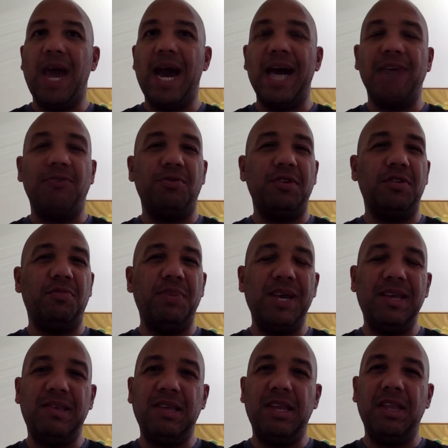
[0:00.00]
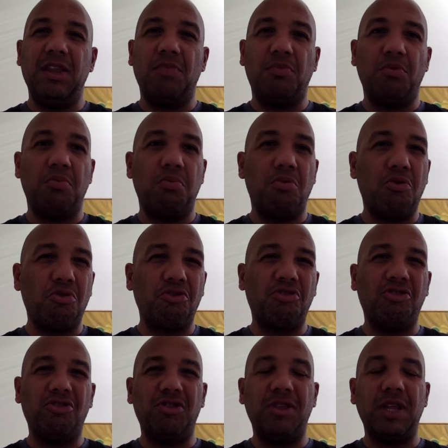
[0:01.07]
either the spacing, the
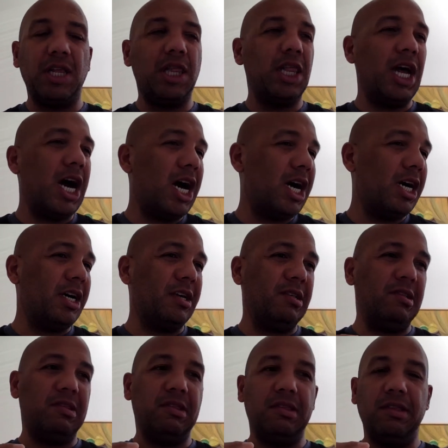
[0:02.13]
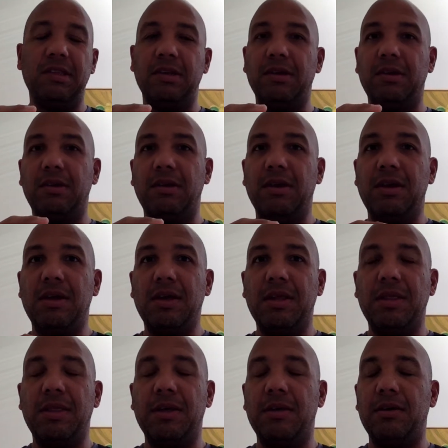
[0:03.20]
proportion, the lines,
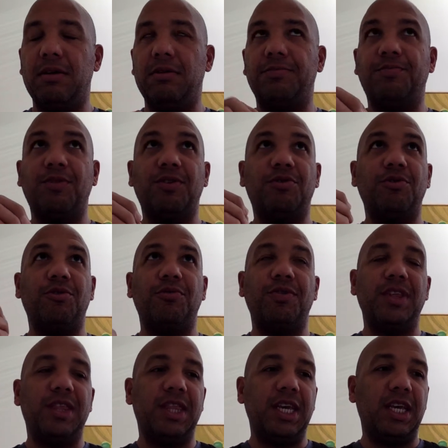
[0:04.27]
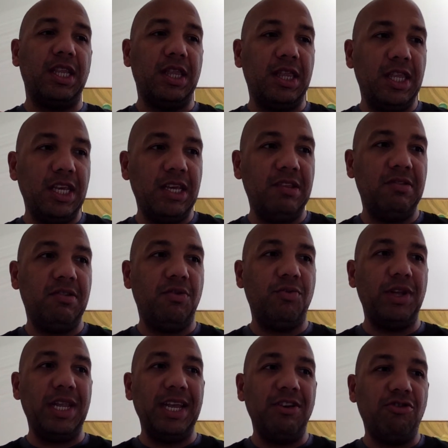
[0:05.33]
the sort of the thick and thin, the
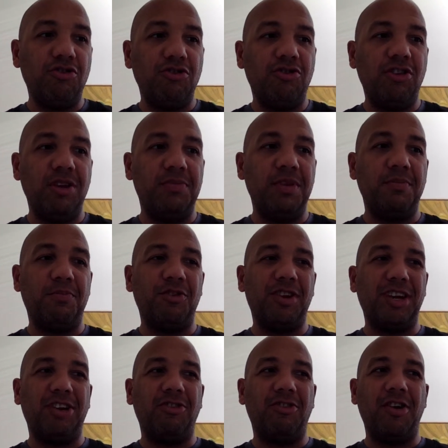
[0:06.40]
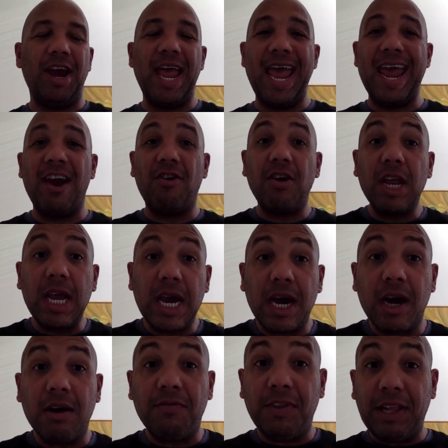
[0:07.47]
relationships, a particular area
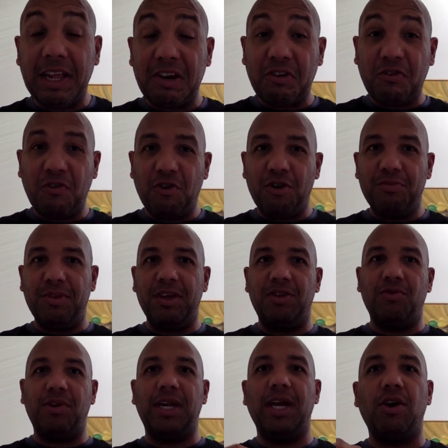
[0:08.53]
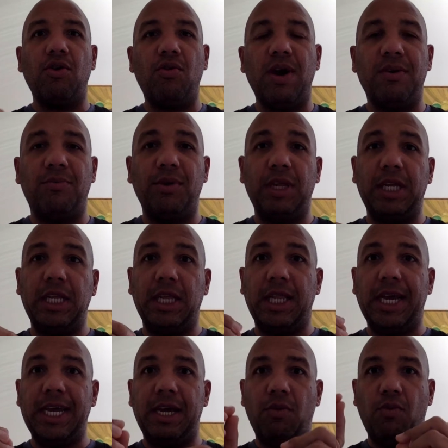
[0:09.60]
of the letter form that you were like, oh, I really
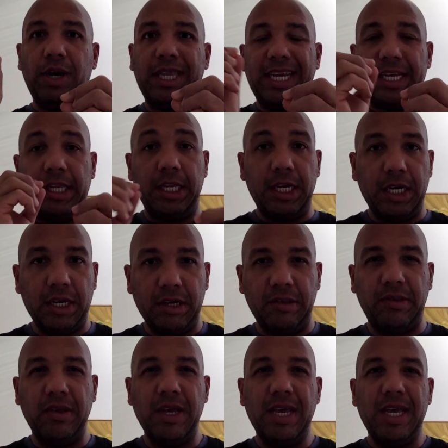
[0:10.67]
like what that does,